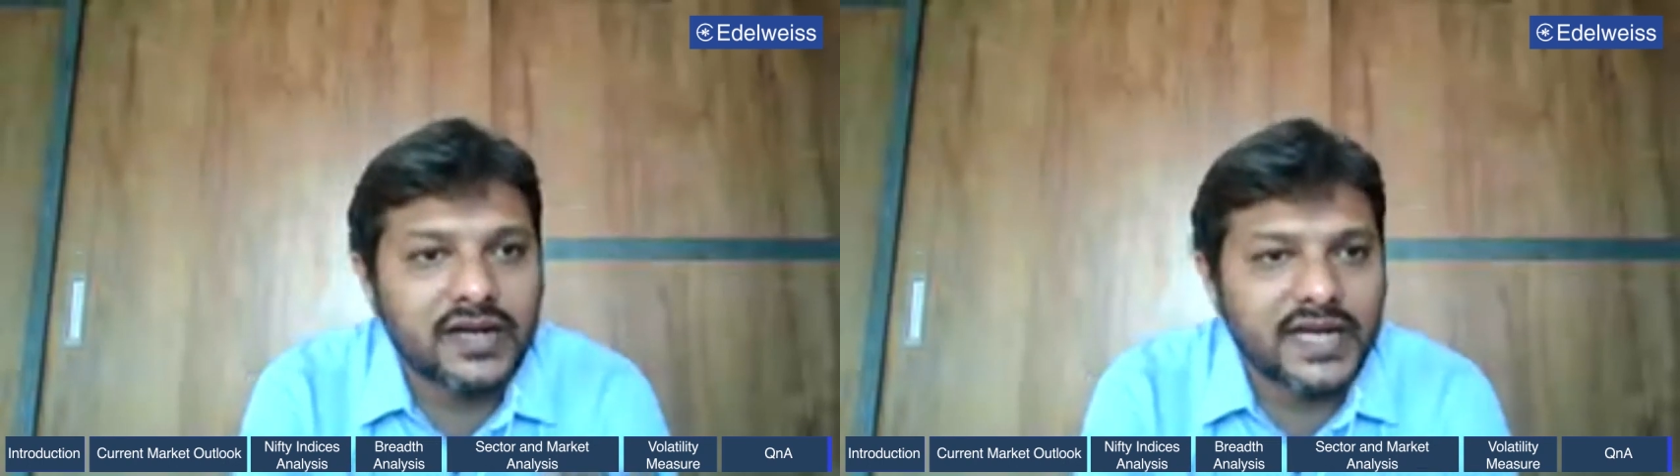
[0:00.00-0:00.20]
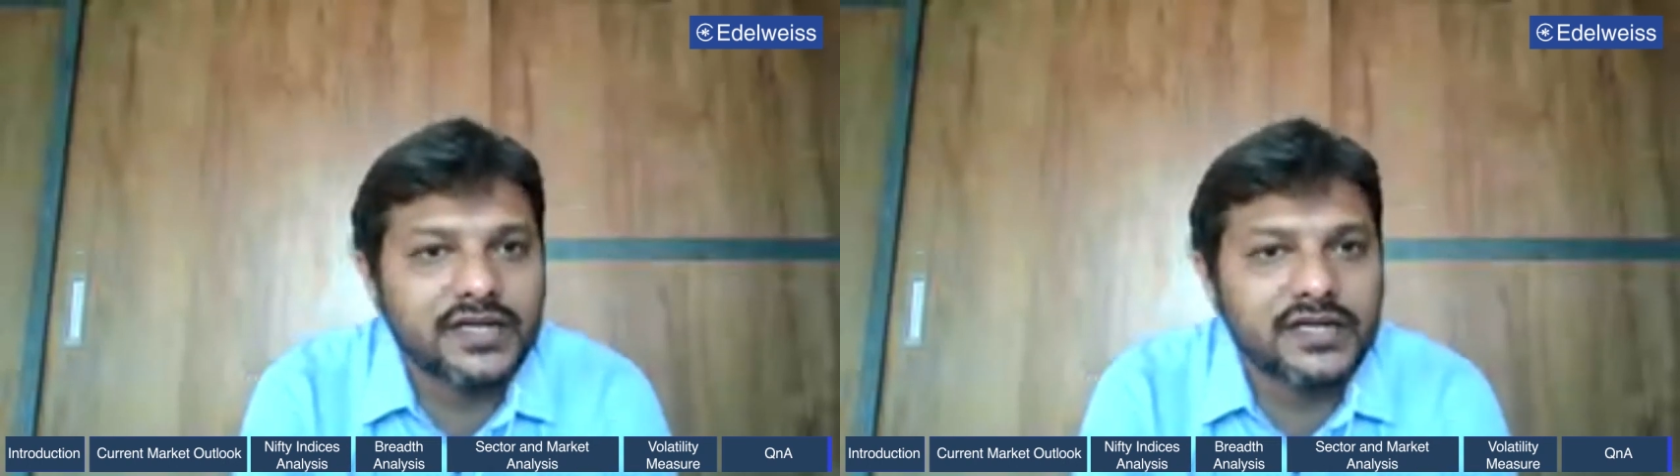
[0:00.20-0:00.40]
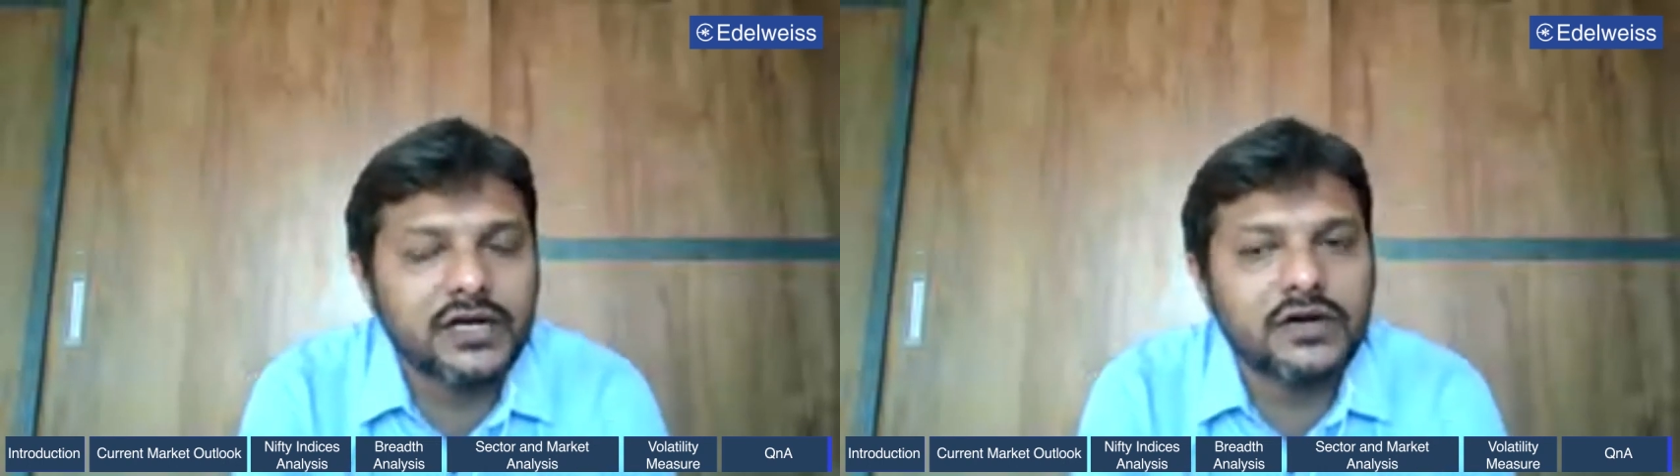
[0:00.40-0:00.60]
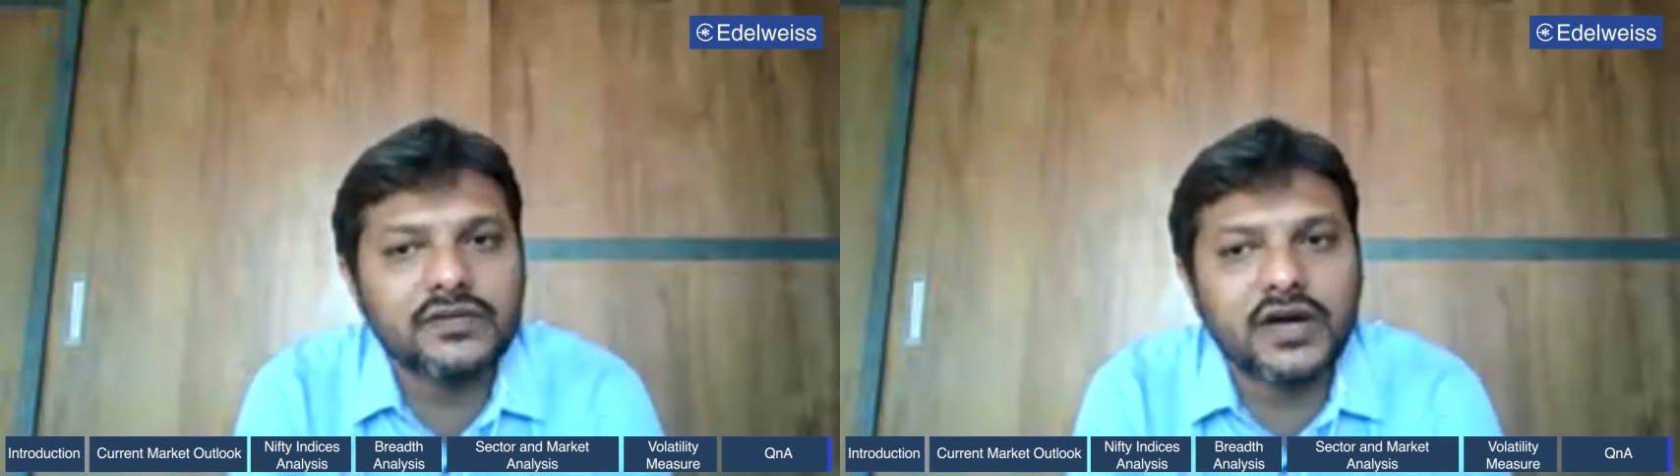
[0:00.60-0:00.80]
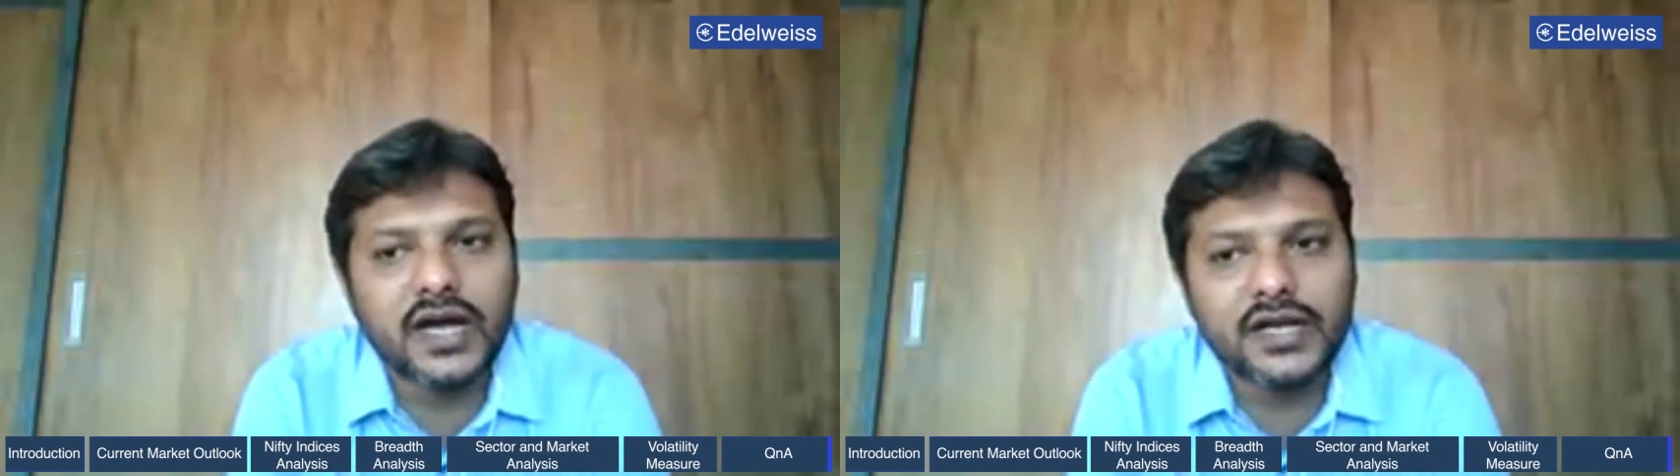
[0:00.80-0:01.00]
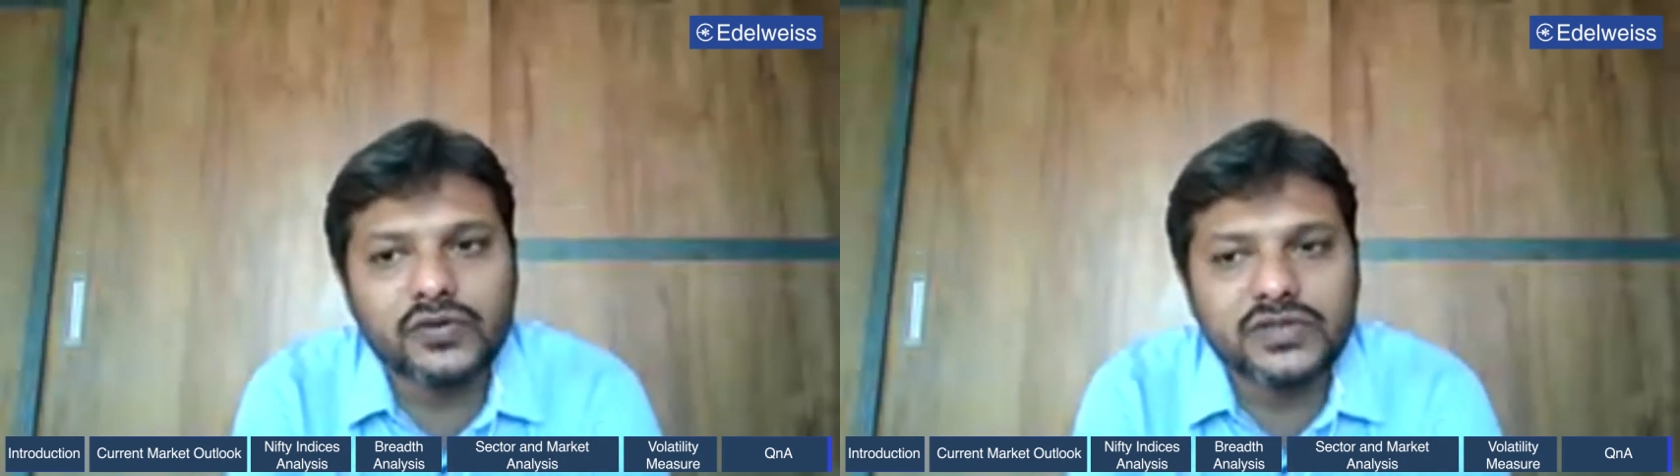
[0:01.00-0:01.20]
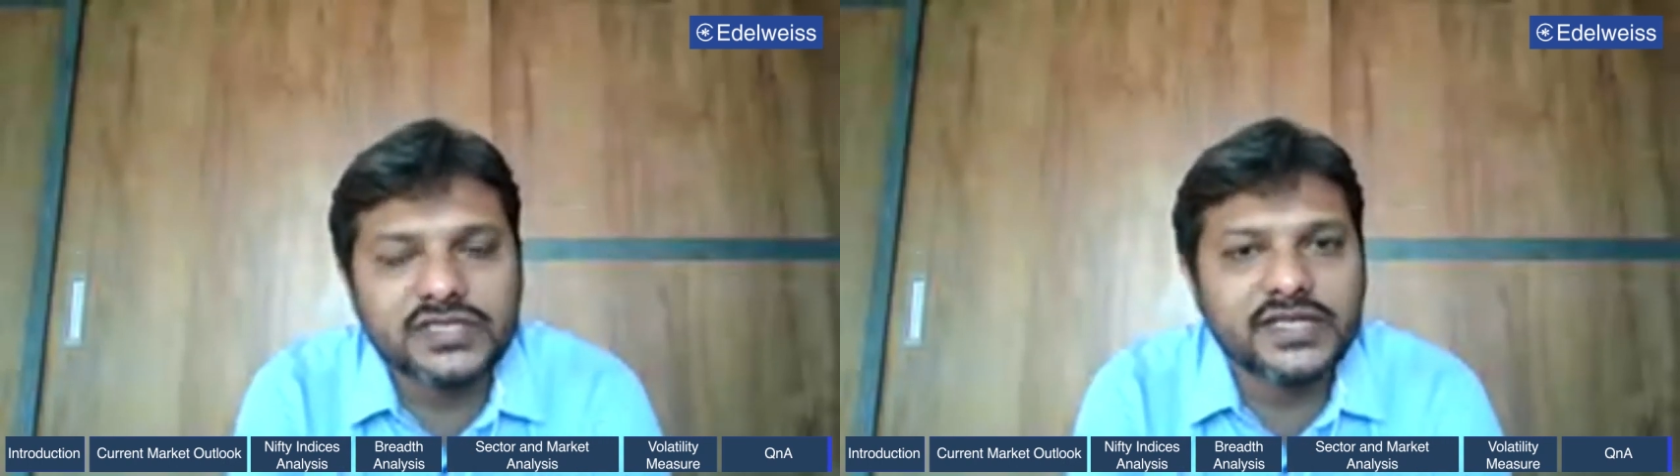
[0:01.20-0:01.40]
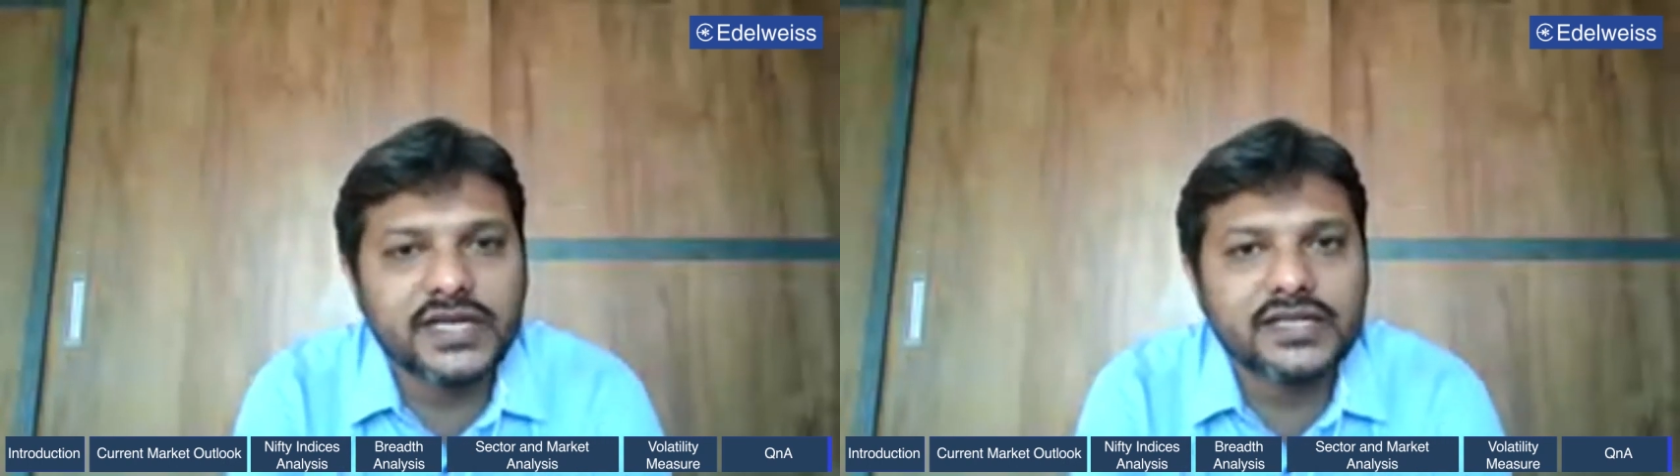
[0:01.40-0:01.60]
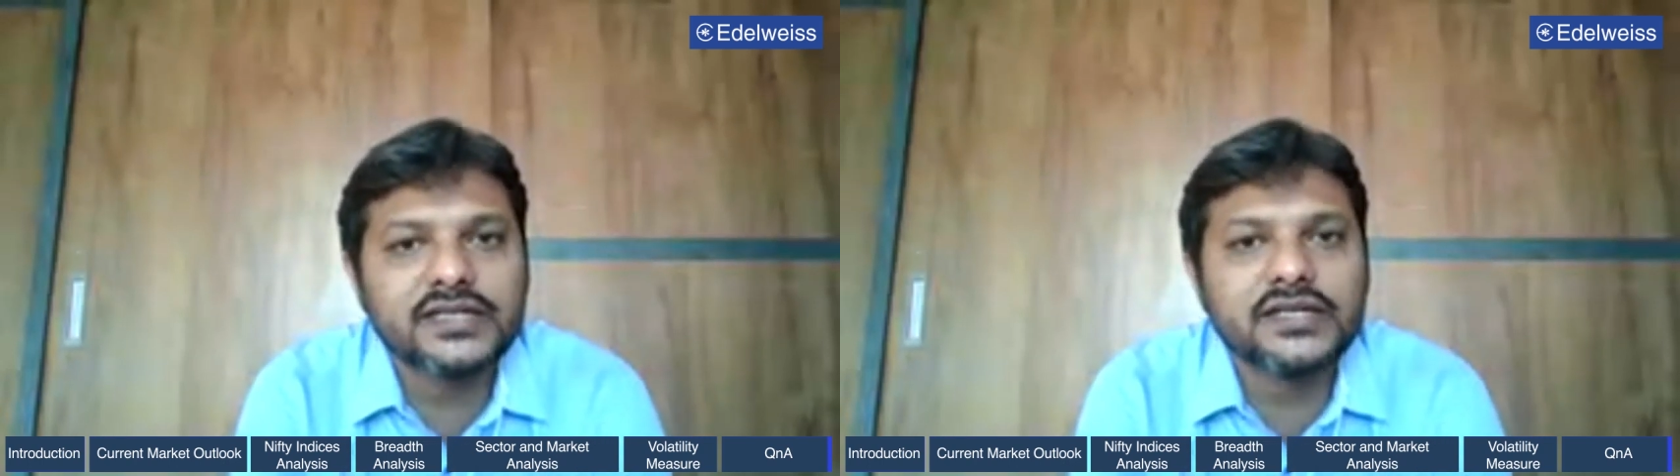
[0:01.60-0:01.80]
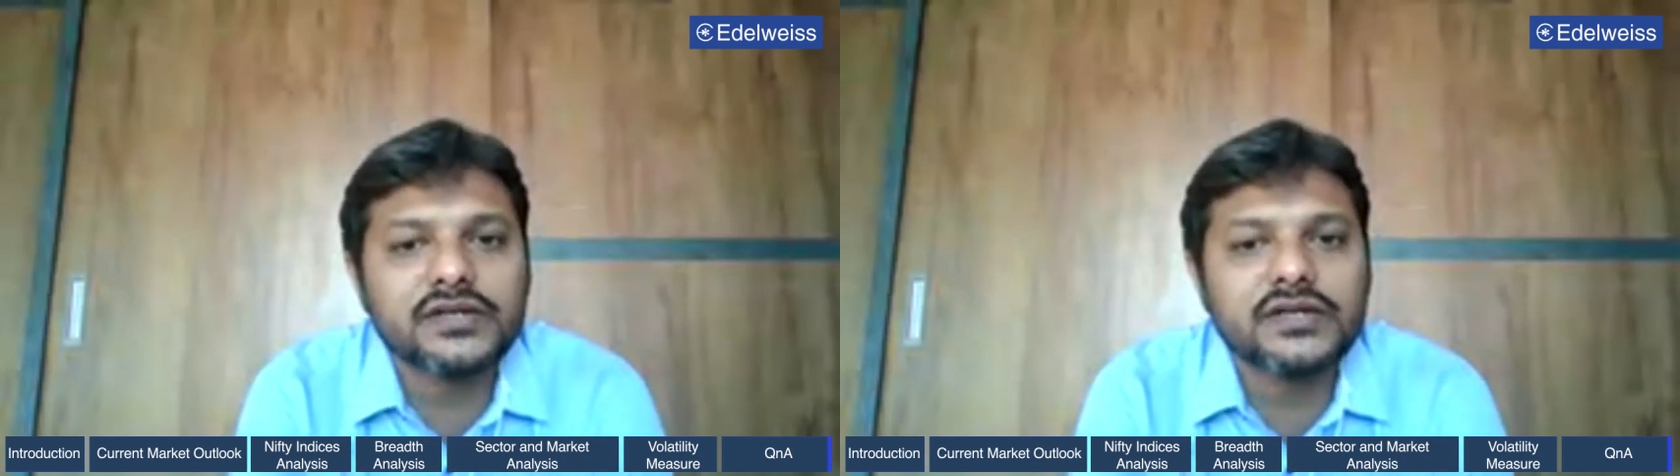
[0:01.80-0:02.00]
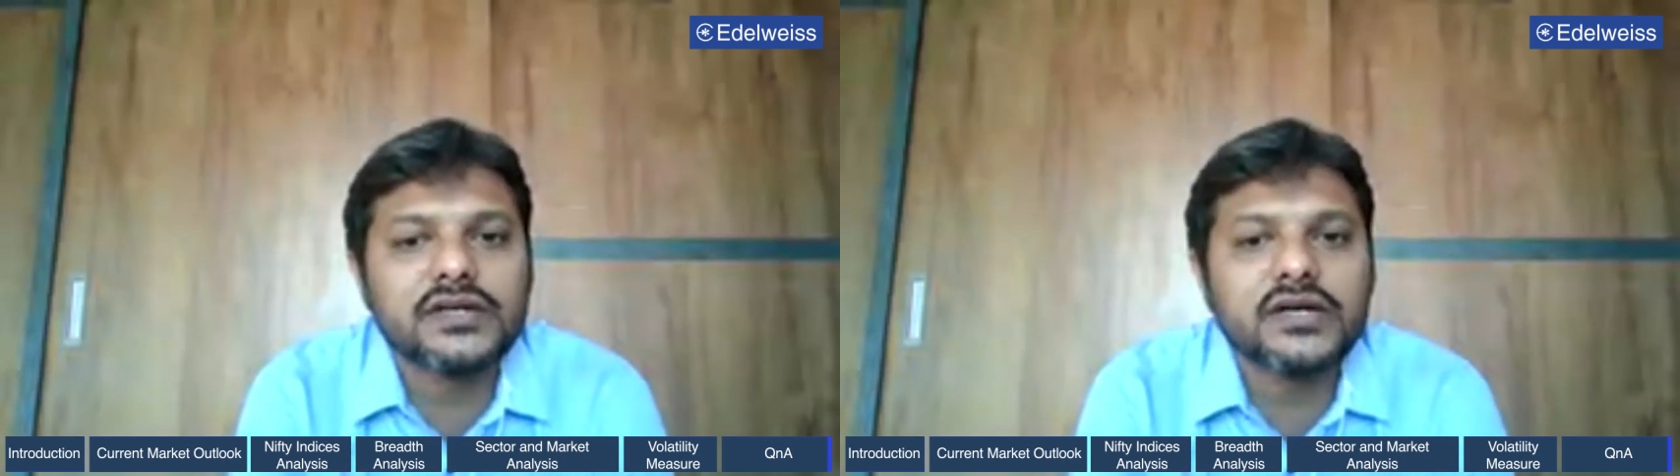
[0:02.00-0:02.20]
Right now, I don't see anything